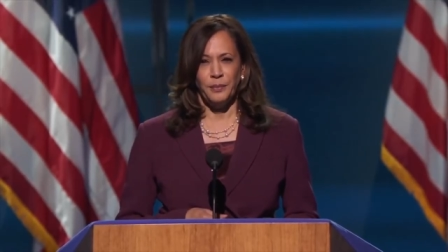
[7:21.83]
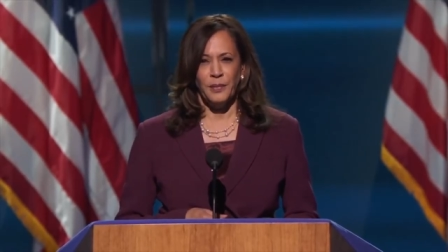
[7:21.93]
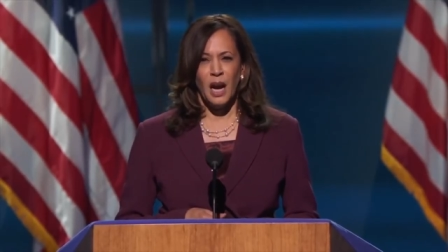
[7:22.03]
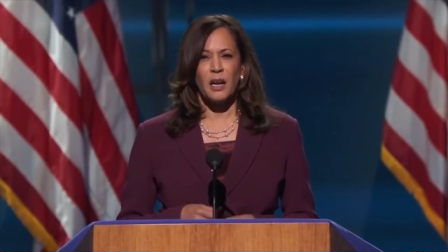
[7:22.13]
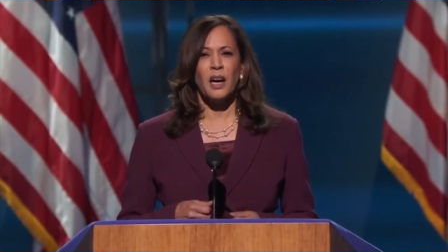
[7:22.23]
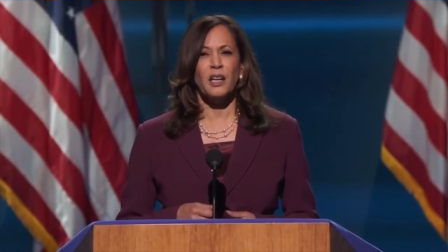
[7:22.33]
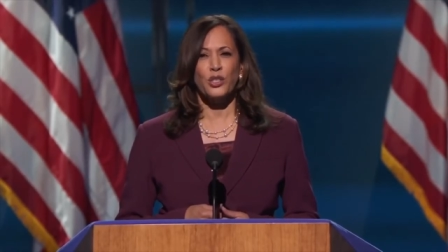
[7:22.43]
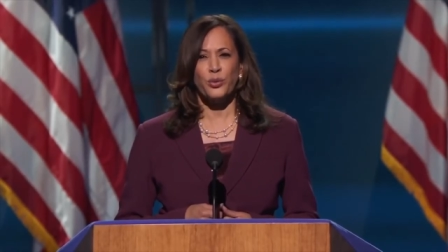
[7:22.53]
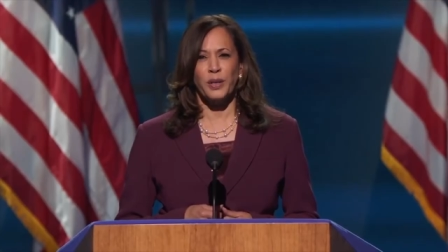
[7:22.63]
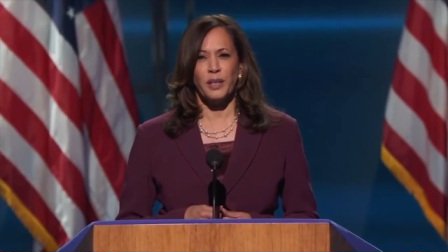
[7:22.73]
A
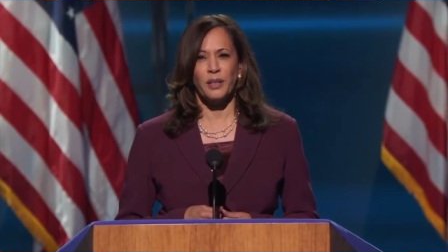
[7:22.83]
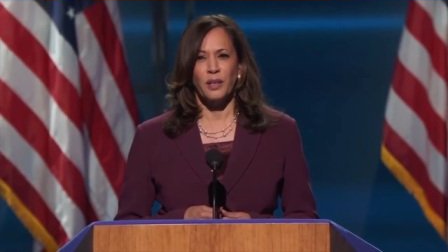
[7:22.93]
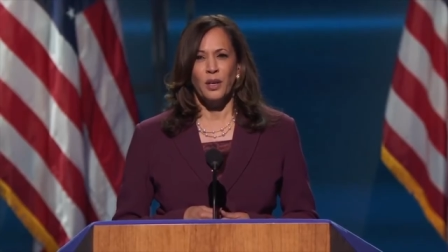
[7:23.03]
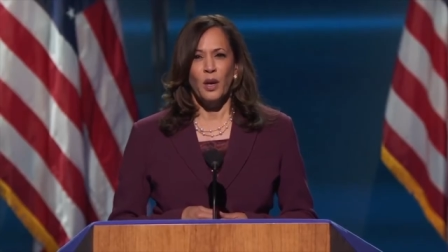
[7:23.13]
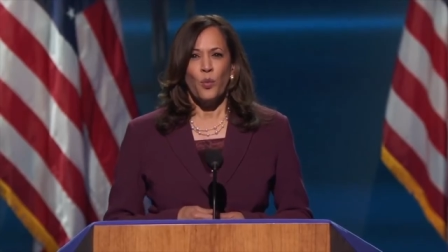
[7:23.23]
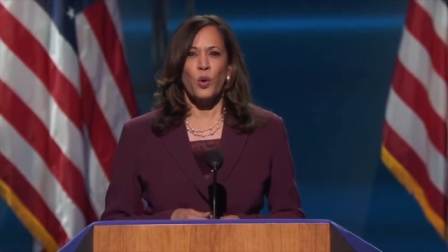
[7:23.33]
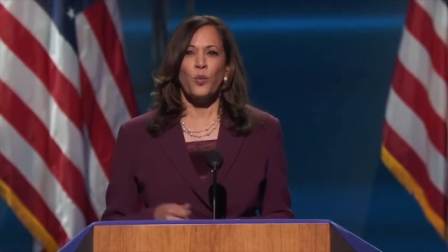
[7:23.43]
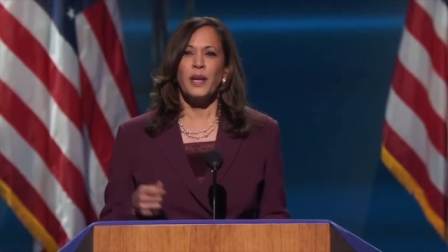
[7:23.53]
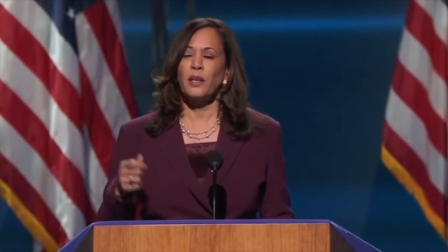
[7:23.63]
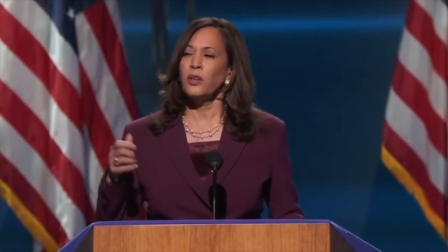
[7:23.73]
country where
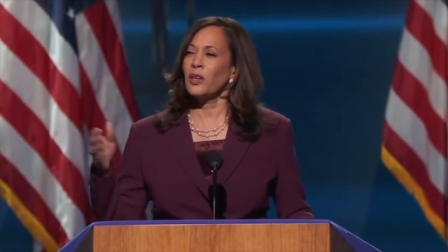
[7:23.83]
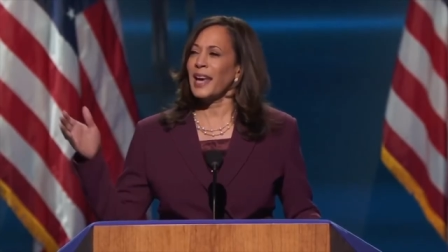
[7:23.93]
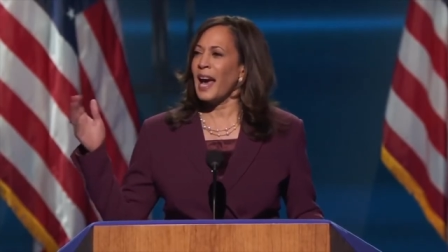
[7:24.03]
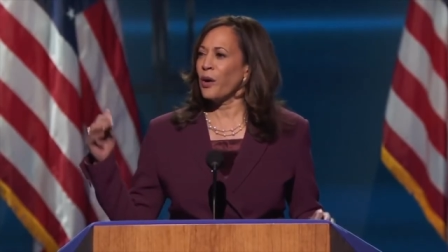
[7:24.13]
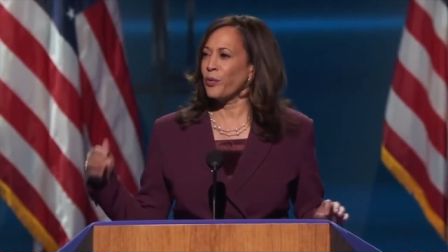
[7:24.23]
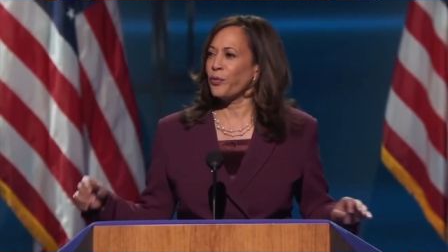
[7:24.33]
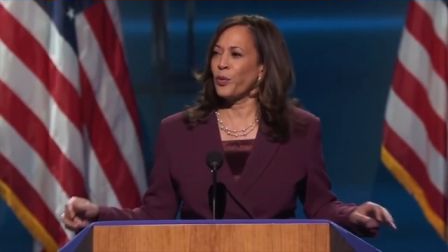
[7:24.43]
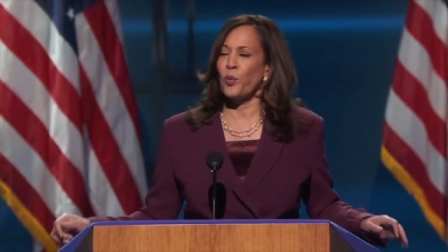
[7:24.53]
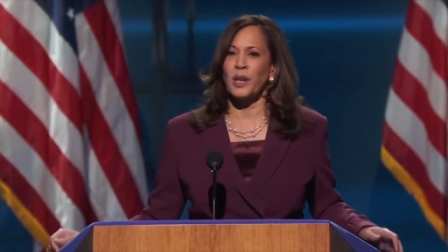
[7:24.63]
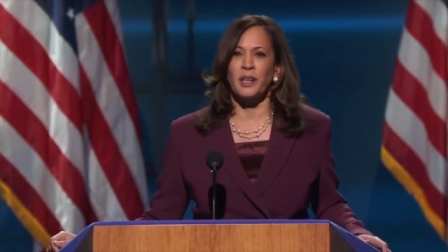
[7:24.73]
we look out for
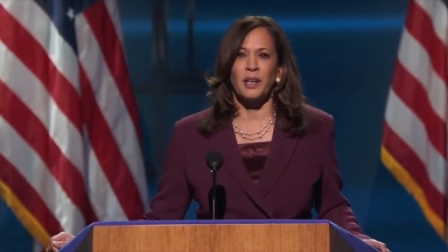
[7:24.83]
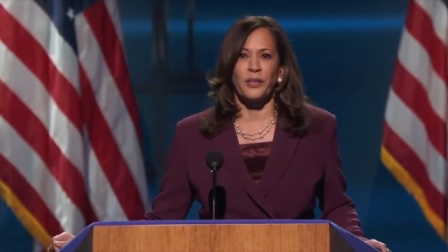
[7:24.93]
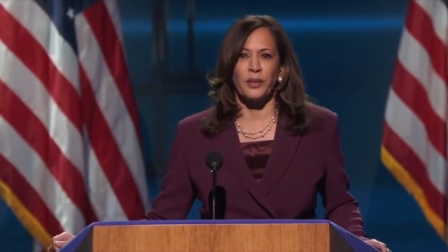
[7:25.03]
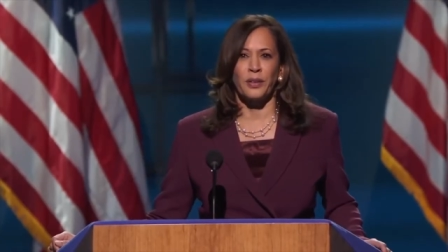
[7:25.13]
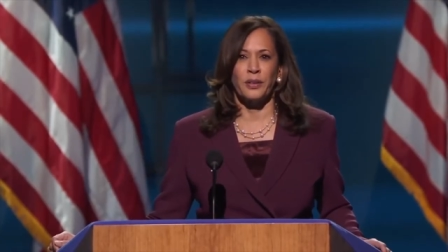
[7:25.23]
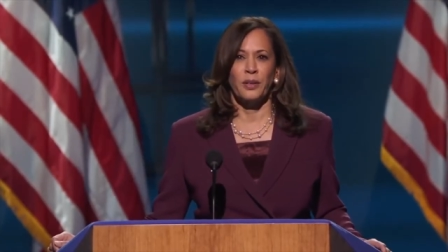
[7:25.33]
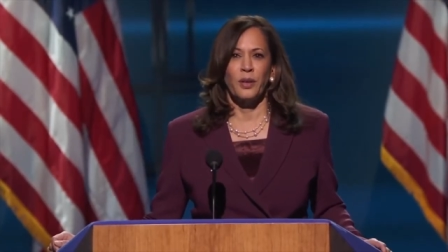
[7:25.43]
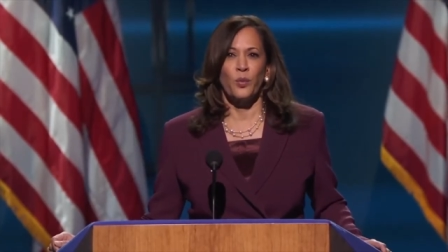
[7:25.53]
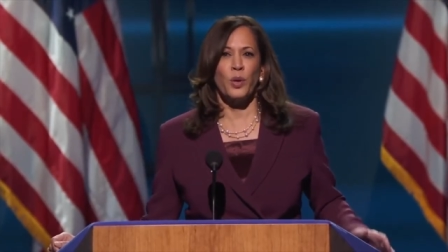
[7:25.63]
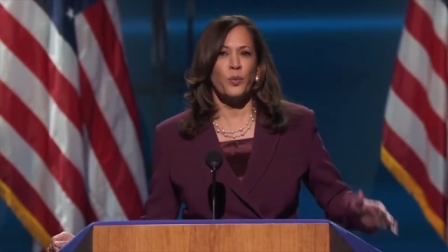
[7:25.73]
one another,
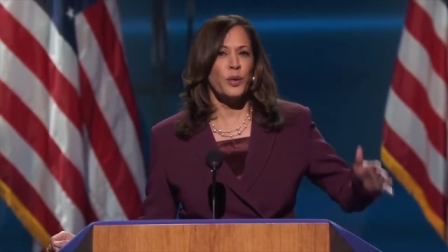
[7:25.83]
where we